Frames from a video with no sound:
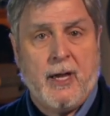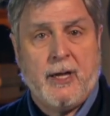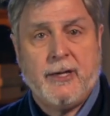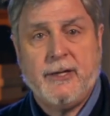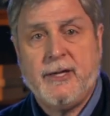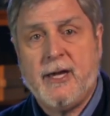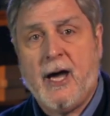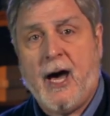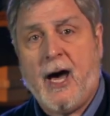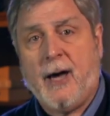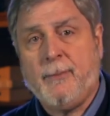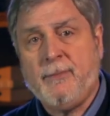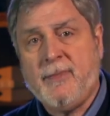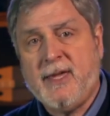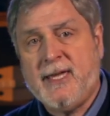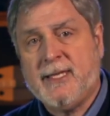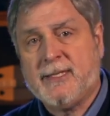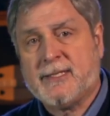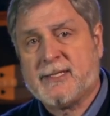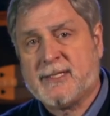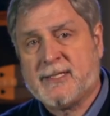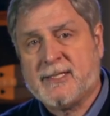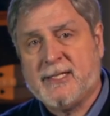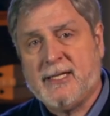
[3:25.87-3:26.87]
Yam
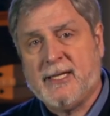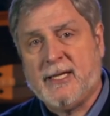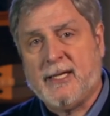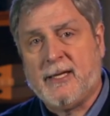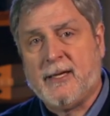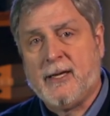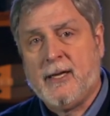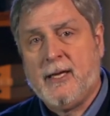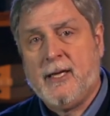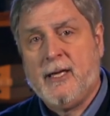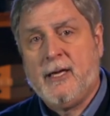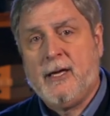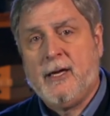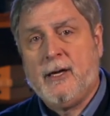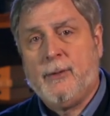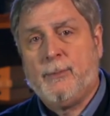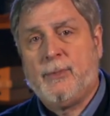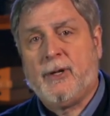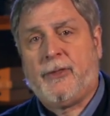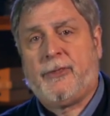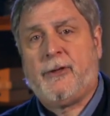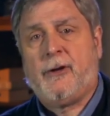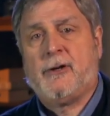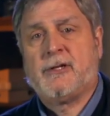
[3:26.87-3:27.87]
means sea,
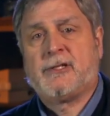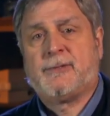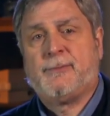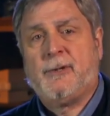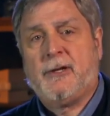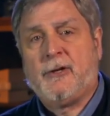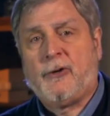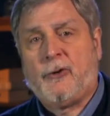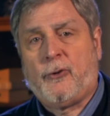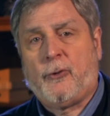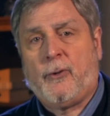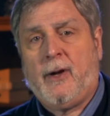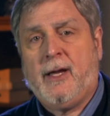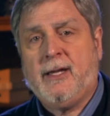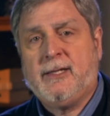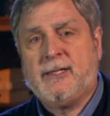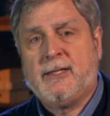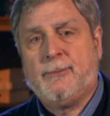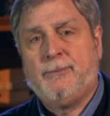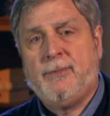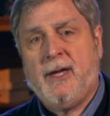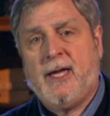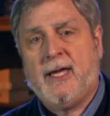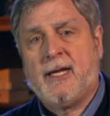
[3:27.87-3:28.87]
but there has been great
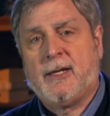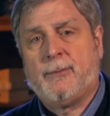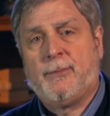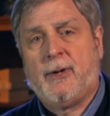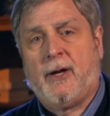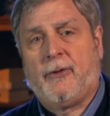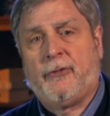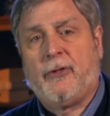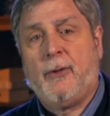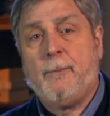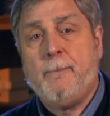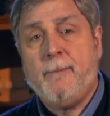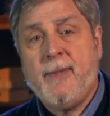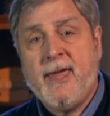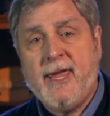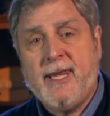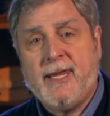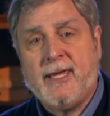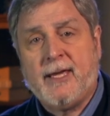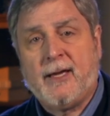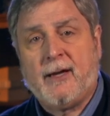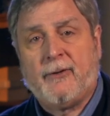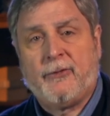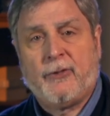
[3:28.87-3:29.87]
debate about the
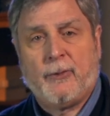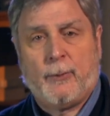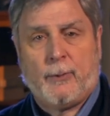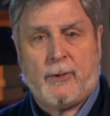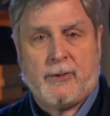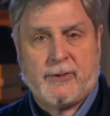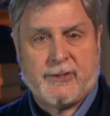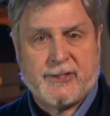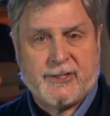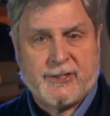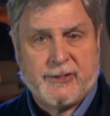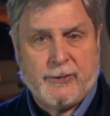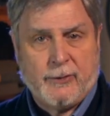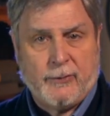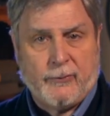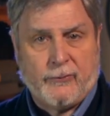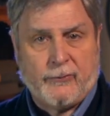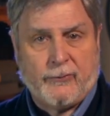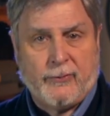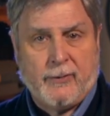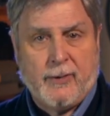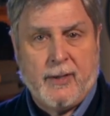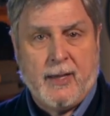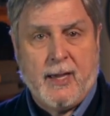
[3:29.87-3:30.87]
meaning of the word
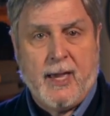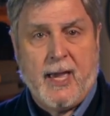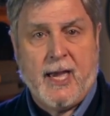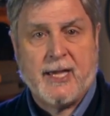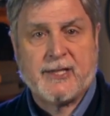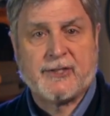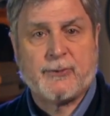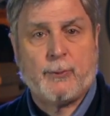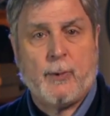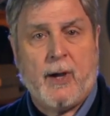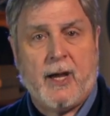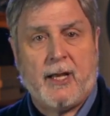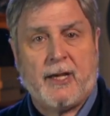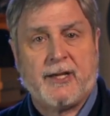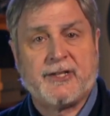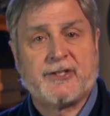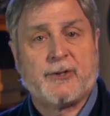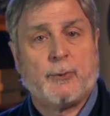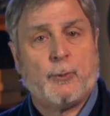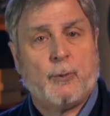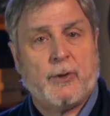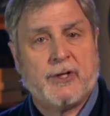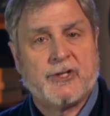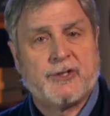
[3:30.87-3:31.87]
Suf, as well
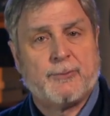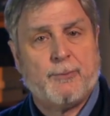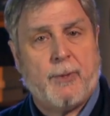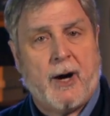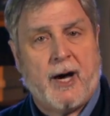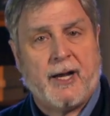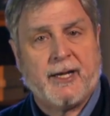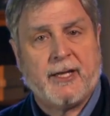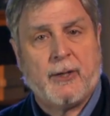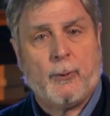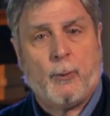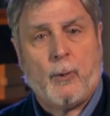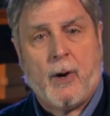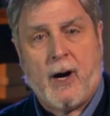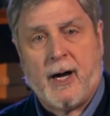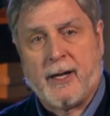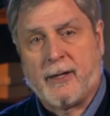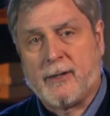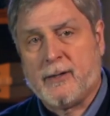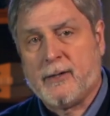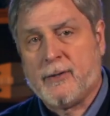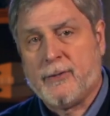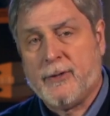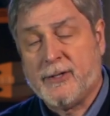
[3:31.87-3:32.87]
as which body of
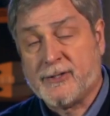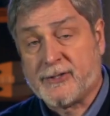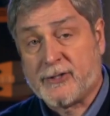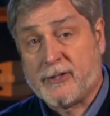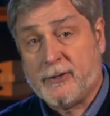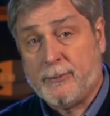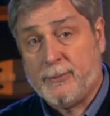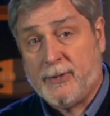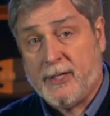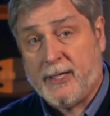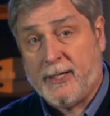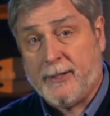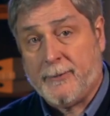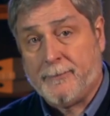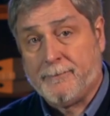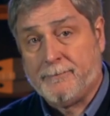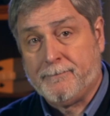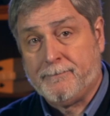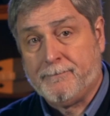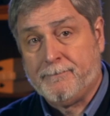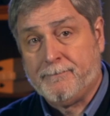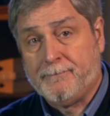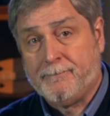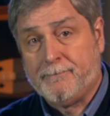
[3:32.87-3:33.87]
water this could be.
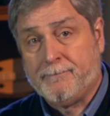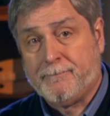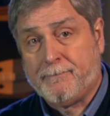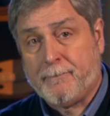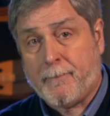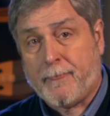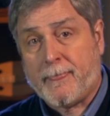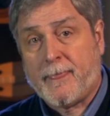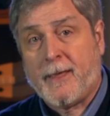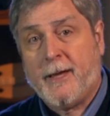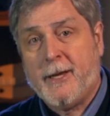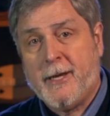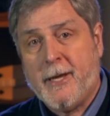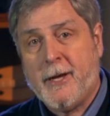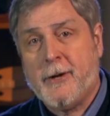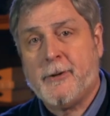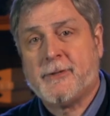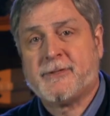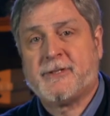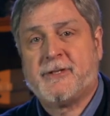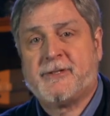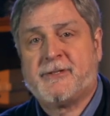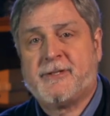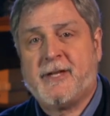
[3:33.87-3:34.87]

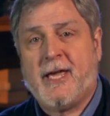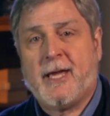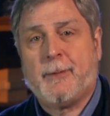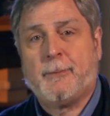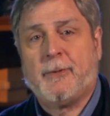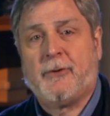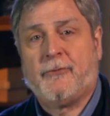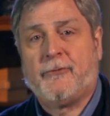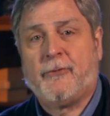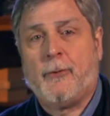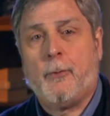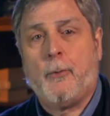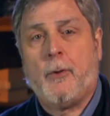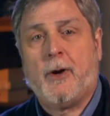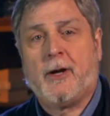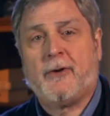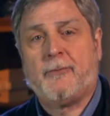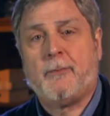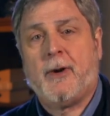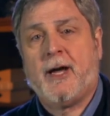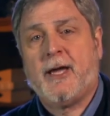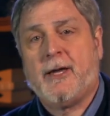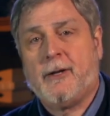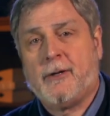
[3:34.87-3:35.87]
Here's a segment from one
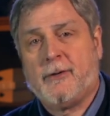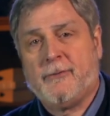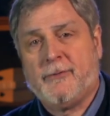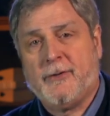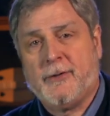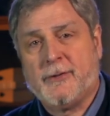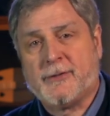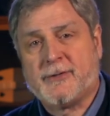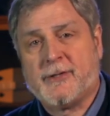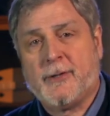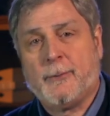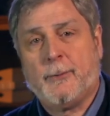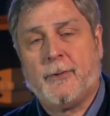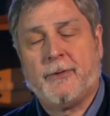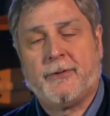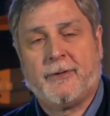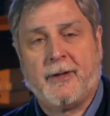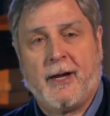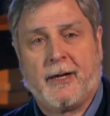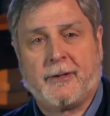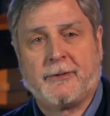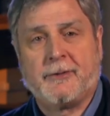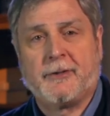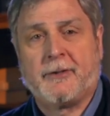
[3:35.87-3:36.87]
of my interviews with
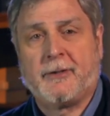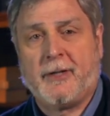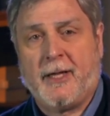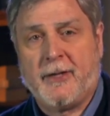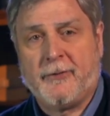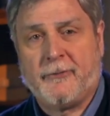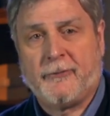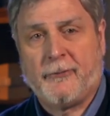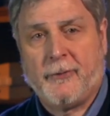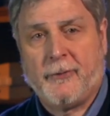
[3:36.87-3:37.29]
Dr. Glen